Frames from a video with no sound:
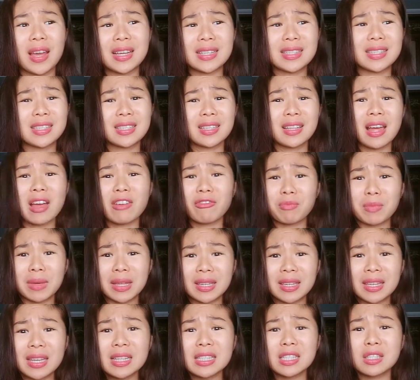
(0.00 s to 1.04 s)
I still have
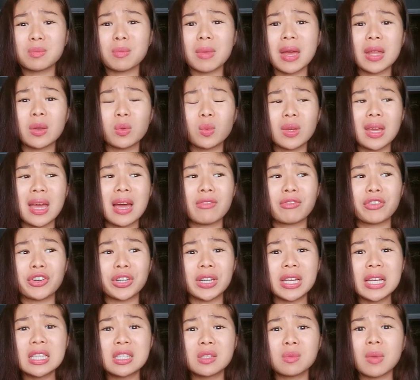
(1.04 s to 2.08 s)
my needs met. We have
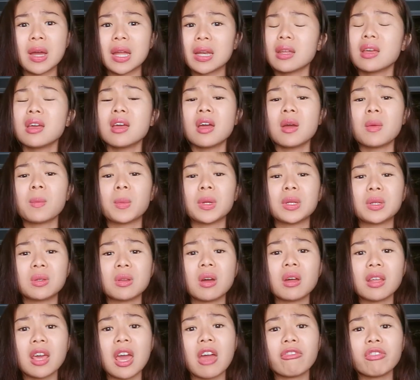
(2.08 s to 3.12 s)
our needs met,
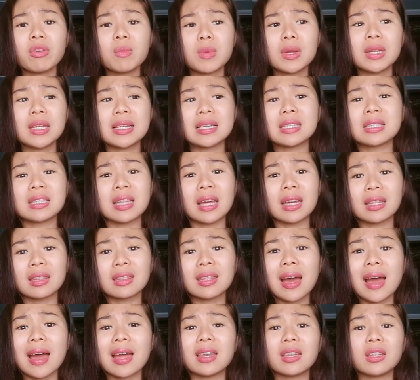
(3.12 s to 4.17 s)
but not everybody is
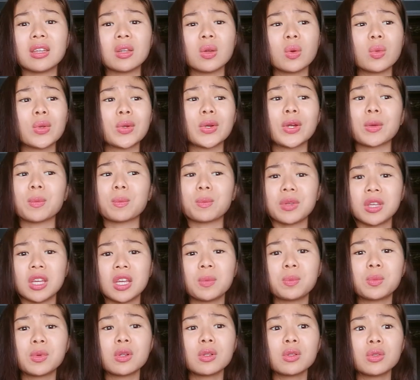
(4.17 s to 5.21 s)
like that. There are
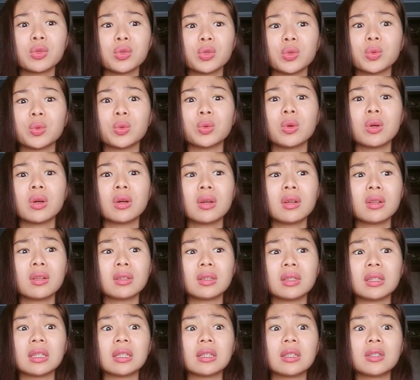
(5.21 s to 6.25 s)
people who
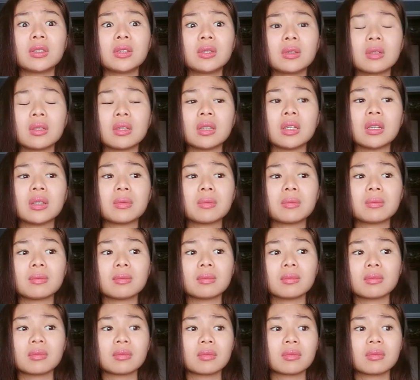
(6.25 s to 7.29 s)
literally,
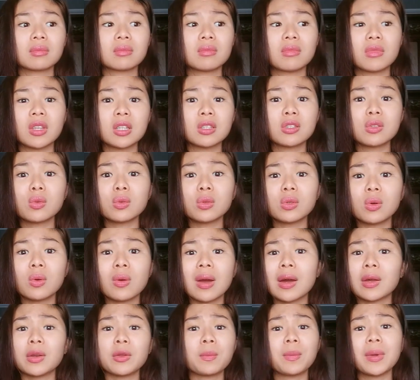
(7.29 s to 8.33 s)
they don't
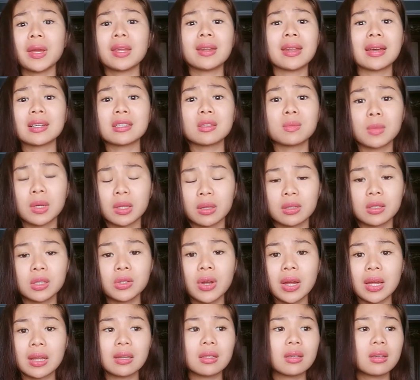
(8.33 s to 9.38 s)
know how to pay next
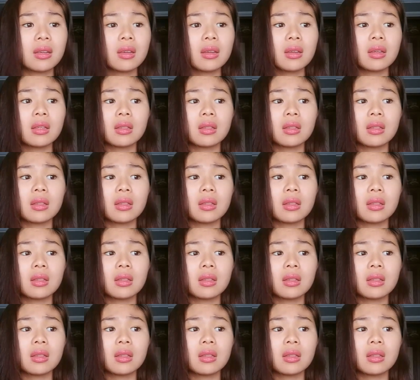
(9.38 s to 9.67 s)
month's rent.